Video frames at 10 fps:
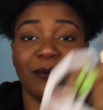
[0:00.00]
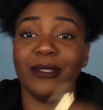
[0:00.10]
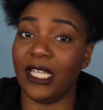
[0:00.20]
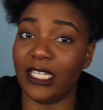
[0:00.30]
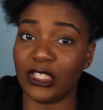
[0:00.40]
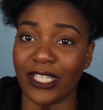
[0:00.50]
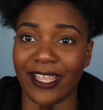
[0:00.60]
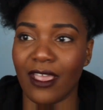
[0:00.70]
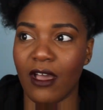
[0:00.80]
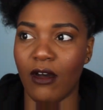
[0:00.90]
as a blush
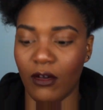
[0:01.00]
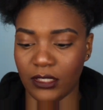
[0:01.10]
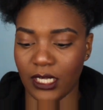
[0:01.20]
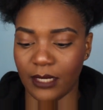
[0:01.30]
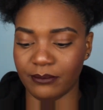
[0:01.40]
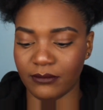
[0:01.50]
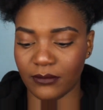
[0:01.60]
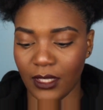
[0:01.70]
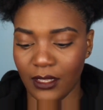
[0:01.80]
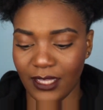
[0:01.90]
like all the time.
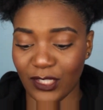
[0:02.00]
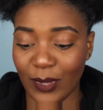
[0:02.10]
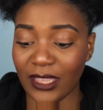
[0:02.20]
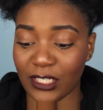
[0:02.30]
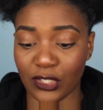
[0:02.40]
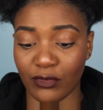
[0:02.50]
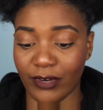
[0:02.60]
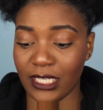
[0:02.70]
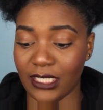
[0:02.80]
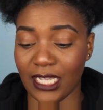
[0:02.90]
That's why it looks so
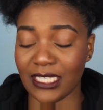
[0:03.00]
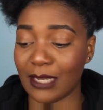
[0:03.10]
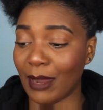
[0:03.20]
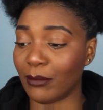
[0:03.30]
crazy. I take